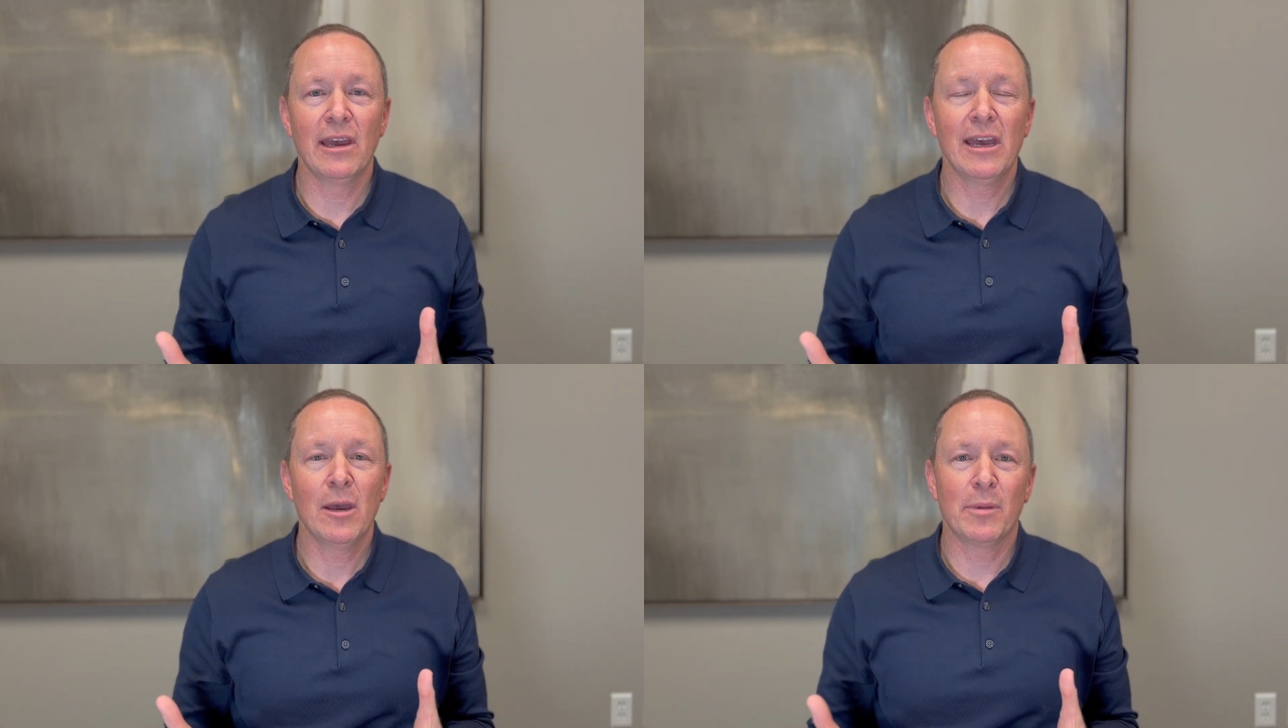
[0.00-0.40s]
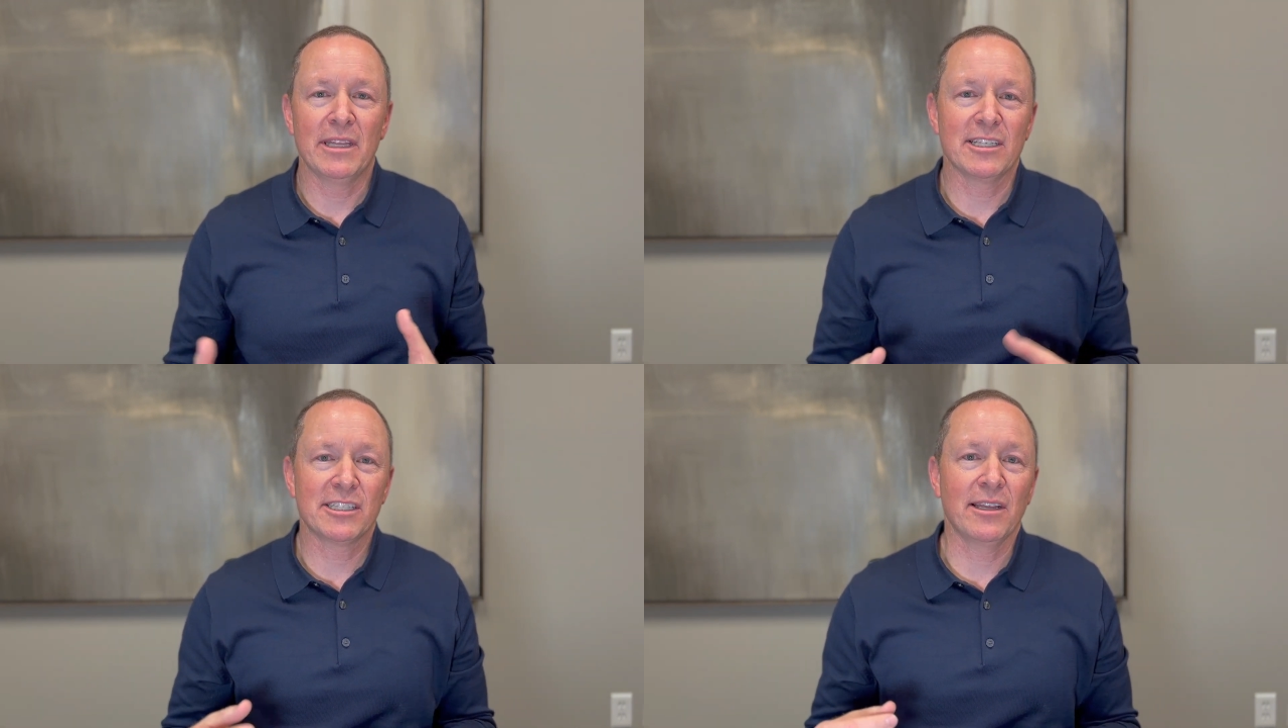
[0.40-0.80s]
but
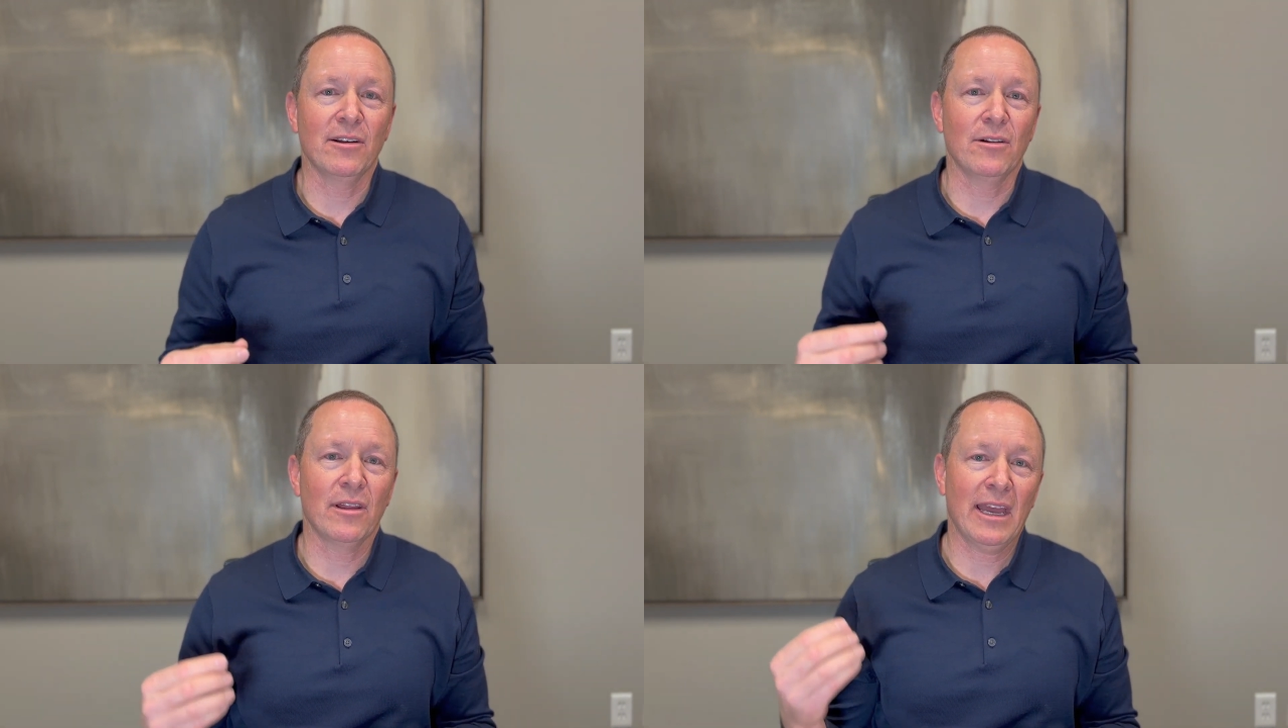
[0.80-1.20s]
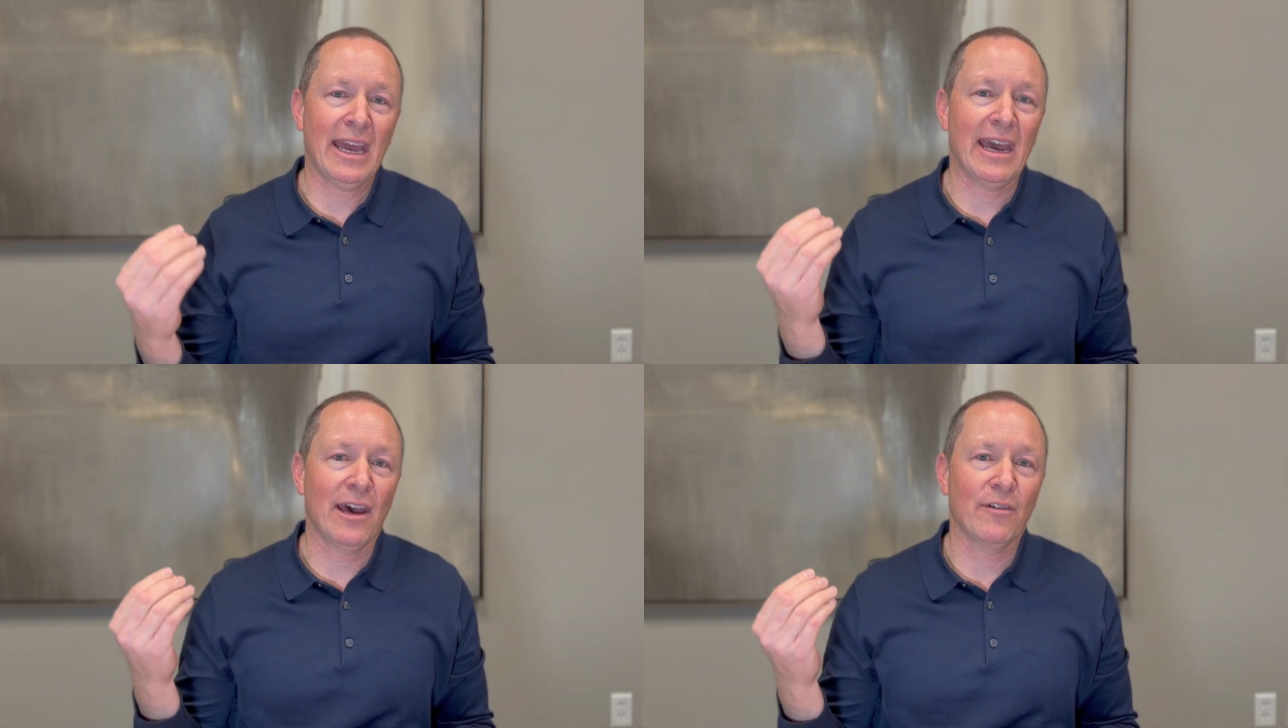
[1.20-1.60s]
they still
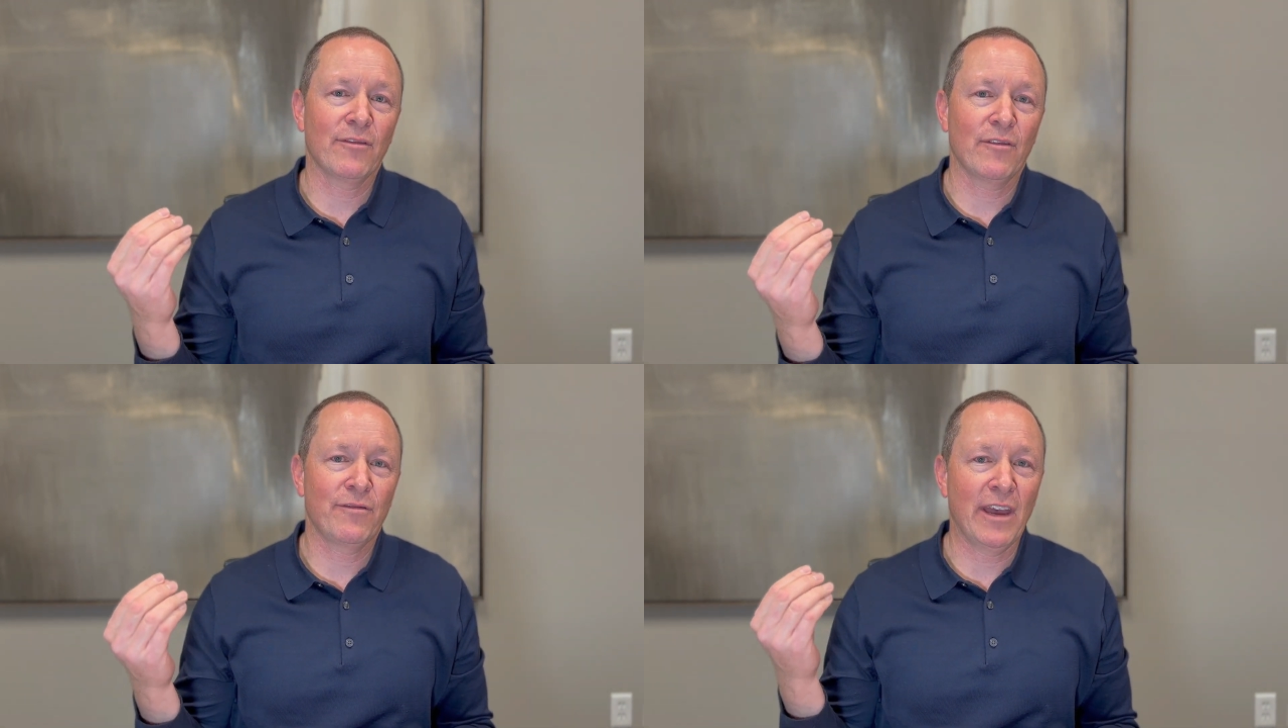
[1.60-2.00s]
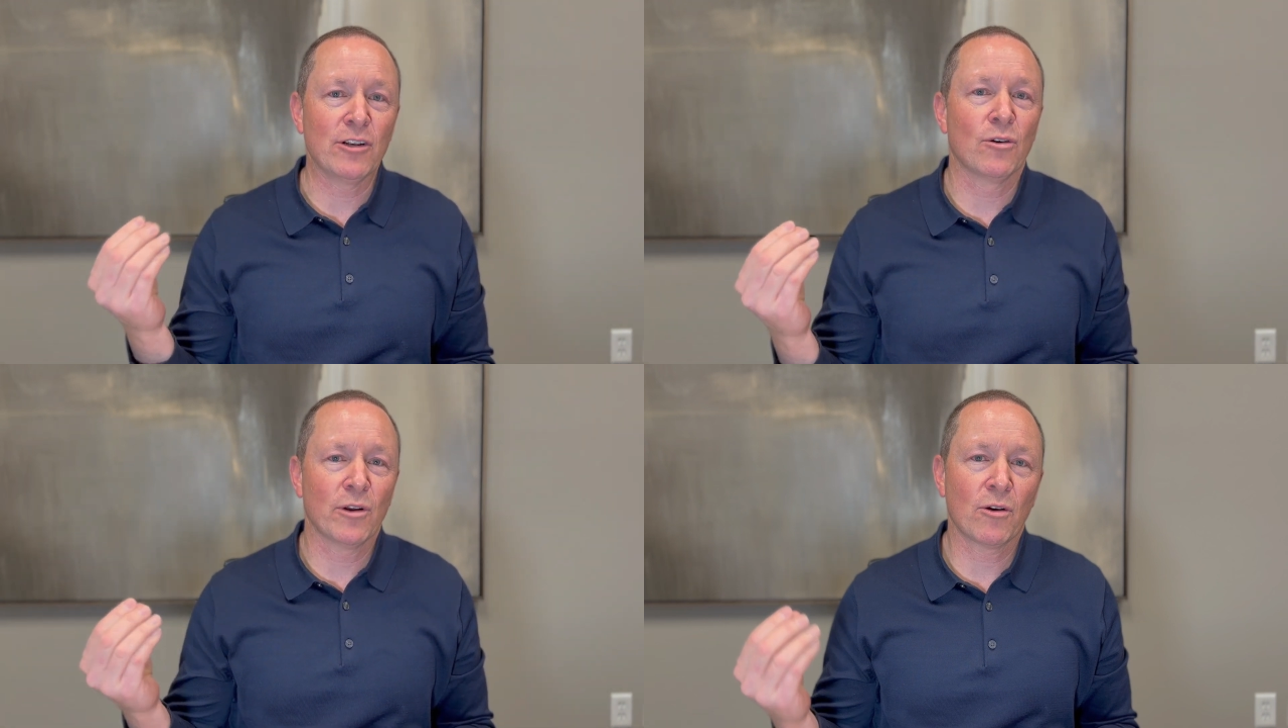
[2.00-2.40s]
have
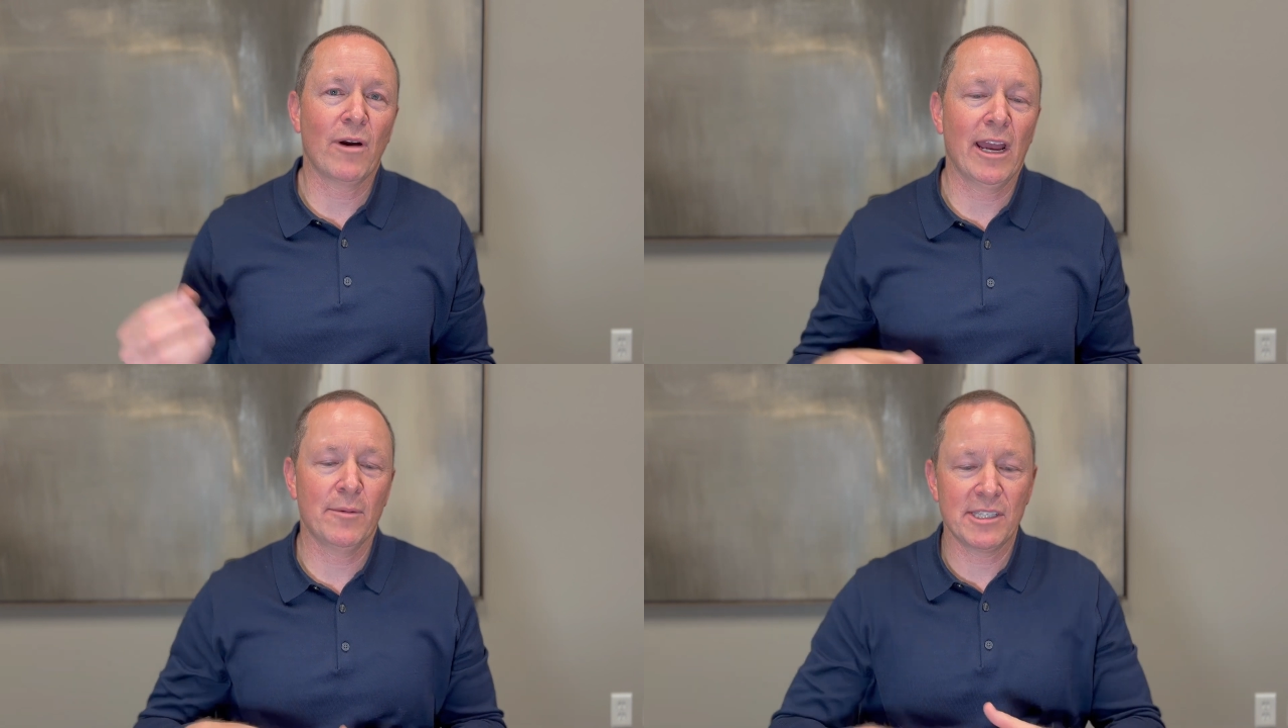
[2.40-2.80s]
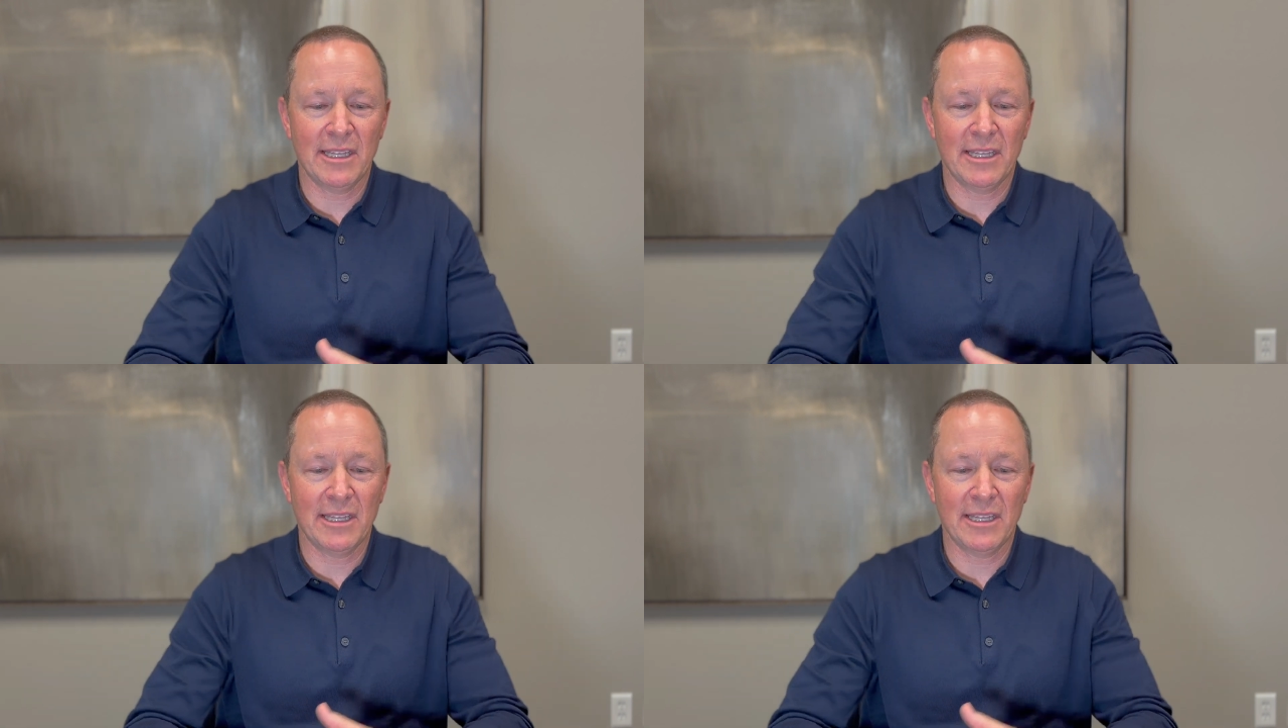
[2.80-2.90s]
federal requirements